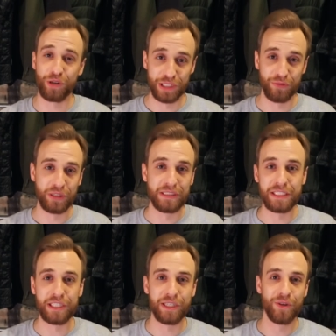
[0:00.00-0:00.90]
really,
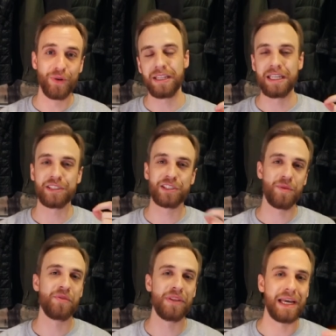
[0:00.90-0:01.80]
really do, it's
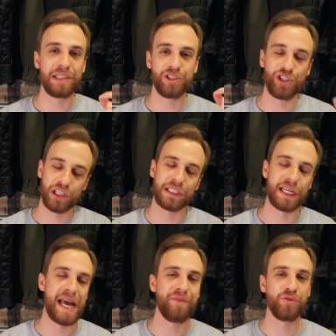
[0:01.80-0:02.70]
something that is just
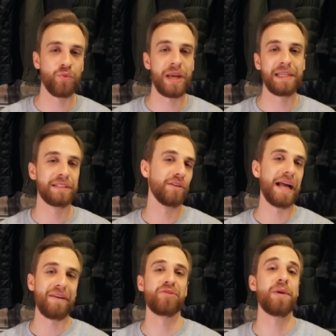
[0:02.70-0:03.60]
going to have to wait until
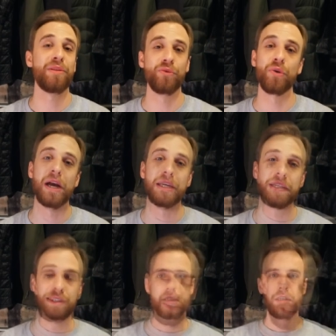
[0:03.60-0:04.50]
after my through
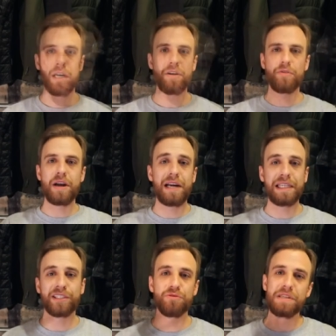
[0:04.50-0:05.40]
hike. All
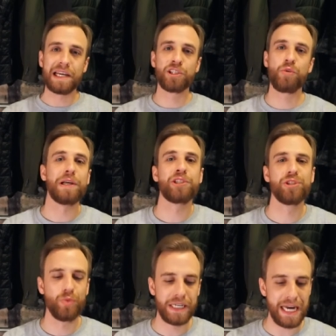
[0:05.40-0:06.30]
right, so next
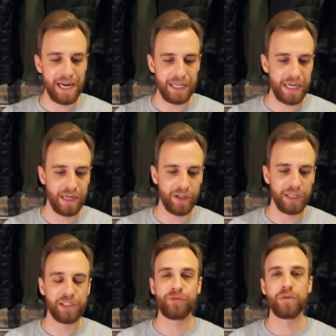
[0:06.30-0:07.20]
question we got here
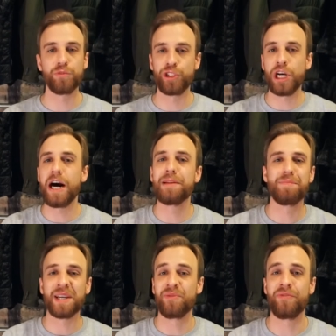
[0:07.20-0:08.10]
is from
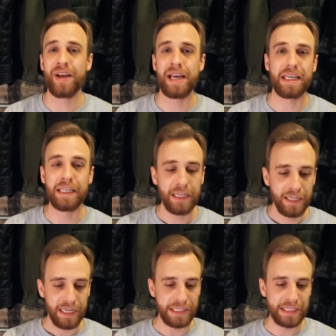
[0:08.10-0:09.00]
John McVeigh,
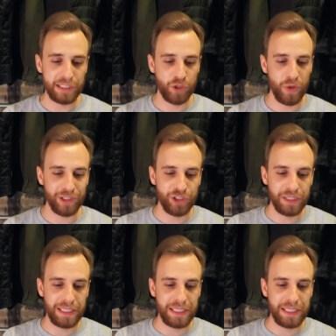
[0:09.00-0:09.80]
and his question